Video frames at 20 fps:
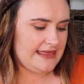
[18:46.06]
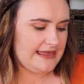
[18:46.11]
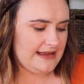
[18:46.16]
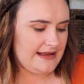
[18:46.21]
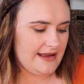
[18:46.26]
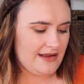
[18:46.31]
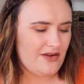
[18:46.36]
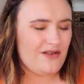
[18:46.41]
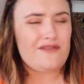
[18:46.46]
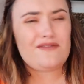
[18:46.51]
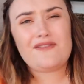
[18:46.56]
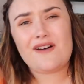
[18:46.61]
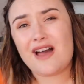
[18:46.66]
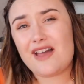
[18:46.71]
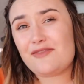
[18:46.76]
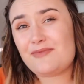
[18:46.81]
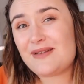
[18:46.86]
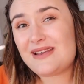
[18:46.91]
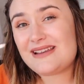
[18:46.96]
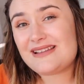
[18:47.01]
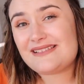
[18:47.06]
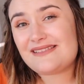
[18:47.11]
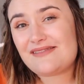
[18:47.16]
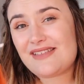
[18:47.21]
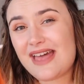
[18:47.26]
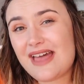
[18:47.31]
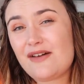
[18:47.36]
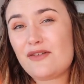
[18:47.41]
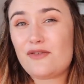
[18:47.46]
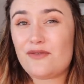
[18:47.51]
I think I got five meters of
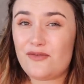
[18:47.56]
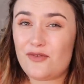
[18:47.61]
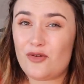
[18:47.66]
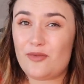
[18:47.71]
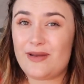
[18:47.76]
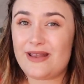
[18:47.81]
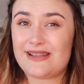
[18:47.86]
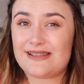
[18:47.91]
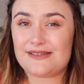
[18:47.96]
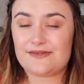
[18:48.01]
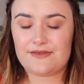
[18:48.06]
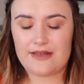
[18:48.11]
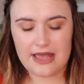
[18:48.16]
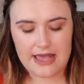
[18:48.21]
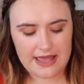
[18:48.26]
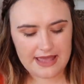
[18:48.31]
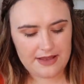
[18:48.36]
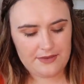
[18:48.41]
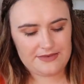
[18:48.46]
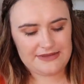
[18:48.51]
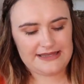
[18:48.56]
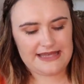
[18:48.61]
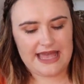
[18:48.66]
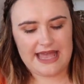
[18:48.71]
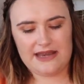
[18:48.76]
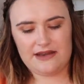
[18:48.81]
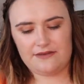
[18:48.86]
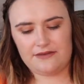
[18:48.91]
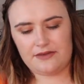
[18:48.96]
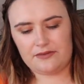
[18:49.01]
that or four meters. Of, it was the
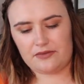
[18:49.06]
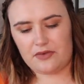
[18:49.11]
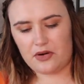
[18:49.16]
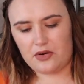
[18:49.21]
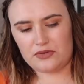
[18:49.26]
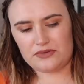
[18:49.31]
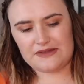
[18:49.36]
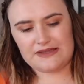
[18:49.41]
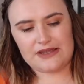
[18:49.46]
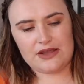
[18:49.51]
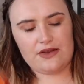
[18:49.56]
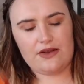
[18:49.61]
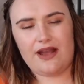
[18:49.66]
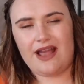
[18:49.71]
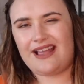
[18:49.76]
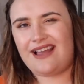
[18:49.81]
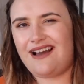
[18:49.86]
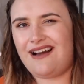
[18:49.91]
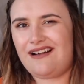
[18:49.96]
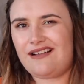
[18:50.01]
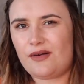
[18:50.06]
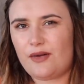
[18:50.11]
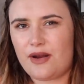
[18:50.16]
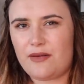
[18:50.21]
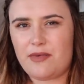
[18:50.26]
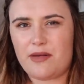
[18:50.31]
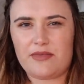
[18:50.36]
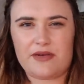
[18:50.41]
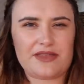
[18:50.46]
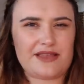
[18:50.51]
end of the roll, so I can't quite
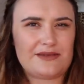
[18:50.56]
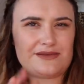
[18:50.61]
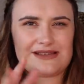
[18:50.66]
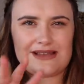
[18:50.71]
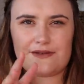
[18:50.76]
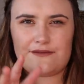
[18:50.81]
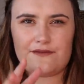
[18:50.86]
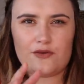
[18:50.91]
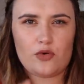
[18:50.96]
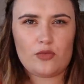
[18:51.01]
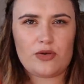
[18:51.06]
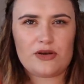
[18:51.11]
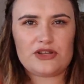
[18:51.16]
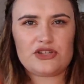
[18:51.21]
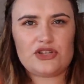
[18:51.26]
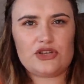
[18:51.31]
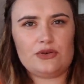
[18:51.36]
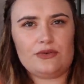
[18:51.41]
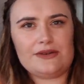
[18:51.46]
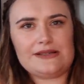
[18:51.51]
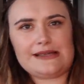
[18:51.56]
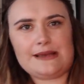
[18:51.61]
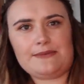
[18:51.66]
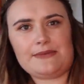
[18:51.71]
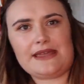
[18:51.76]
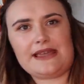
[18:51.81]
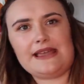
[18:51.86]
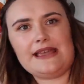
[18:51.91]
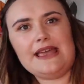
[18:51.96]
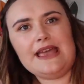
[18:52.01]
remember. I think it was like 4.2 or
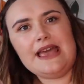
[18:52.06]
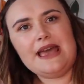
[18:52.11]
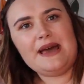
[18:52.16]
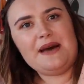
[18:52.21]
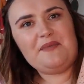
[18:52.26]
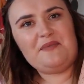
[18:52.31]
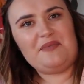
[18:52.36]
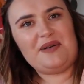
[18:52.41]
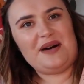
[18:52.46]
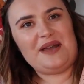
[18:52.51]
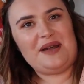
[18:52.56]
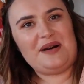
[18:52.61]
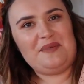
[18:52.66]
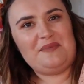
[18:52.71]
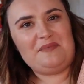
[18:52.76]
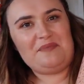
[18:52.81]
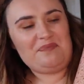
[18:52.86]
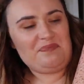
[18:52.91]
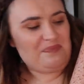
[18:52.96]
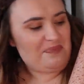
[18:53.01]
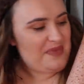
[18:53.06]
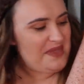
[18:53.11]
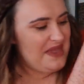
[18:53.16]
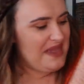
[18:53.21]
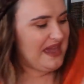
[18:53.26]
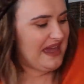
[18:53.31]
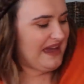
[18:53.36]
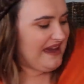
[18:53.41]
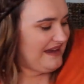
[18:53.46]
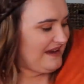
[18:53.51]
something. But um,
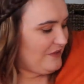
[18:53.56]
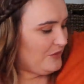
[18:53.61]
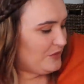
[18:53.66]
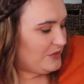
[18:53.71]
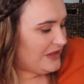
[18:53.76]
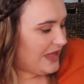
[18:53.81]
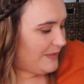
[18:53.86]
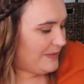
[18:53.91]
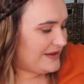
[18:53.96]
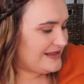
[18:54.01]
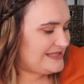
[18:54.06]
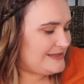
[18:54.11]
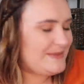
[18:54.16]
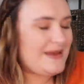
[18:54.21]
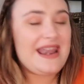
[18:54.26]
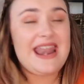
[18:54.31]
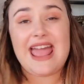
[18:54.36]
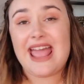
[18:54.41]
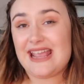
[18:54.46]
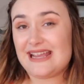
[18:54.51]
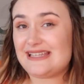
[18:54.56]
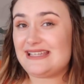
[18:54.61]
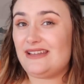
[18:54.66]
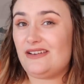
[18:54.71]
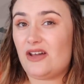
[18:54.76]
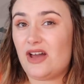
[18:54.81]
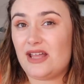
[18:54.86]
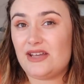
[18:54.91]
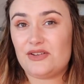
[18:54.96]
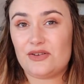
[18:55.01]
yeah, all up I spent
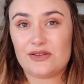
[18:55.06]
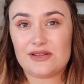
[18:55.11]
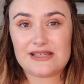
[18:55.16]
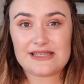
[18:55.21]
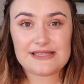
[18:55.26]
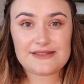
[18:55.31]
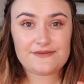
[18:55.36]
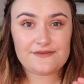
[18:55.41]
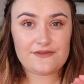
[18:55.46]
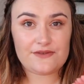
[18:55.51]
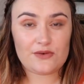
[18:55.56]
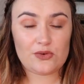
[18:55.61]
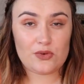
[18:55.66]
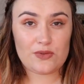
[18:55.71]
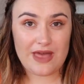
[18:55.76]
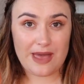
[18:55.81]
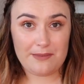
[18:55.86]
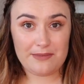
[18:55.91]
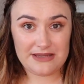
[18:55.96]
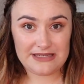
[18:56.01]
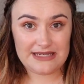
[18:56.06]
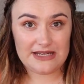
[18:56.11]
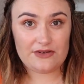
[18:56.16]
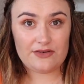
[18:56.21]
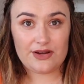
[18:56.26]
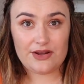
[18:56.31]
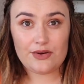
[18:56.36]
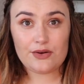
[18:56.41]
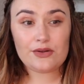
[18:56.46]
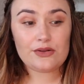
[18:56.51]
$89 for that
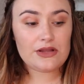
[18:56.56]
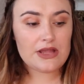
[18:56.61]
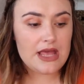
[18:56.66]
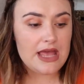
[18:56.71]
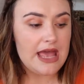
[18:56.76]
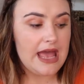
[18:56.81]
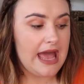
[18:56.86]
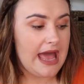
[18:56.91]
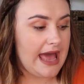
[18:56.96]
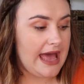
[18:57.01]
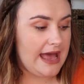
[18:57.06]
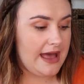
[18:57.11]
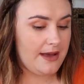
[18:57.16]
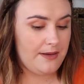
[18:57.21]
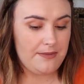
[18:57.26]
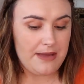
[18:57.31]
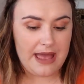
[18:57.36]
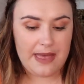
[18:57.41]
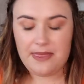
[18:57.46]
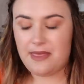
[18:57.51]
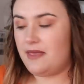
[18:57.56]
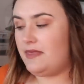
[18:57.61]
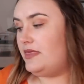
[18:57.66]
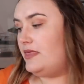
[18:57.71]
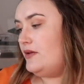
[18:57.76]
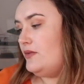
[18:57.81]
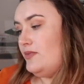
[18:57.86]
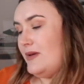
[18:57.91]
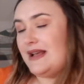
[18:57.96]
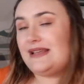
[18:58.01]
material. Um, and
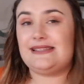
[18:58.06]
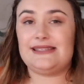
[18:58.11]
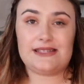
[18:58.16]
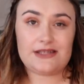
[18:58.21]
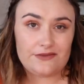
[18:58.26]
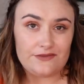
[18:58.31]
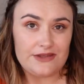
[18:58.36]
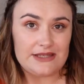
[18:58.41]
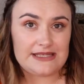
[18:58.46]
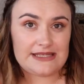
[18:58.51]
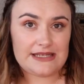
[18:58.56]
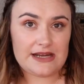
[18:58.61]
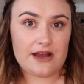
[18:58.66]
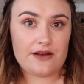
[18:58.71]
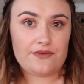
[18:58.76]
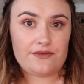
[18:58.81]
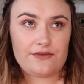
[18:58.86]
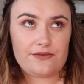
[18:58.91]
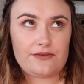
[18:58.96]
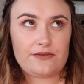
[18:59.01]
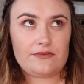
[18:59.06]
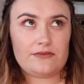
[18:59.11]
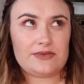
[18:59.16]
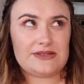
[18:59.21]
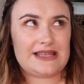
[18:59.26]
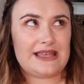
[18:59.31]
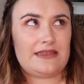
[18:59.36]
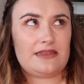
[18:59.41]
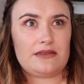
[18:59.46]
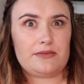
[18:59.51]
then the rest of the stuff
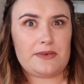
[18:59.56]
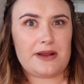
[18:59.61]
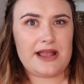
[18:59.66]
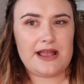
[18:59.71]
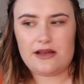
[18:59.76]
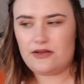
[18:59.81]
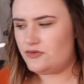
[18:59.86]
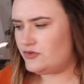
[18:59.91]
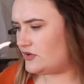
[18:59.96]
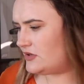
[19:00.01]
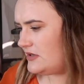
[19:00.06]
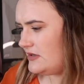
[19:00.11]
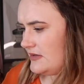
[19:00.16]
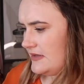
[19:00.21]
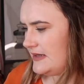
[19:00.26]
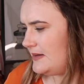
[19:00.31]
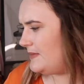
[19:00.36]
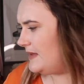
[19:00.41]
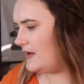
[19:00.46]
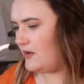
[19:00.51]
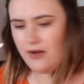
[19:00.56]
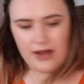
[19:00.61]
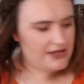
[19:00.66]
was like 300 and something.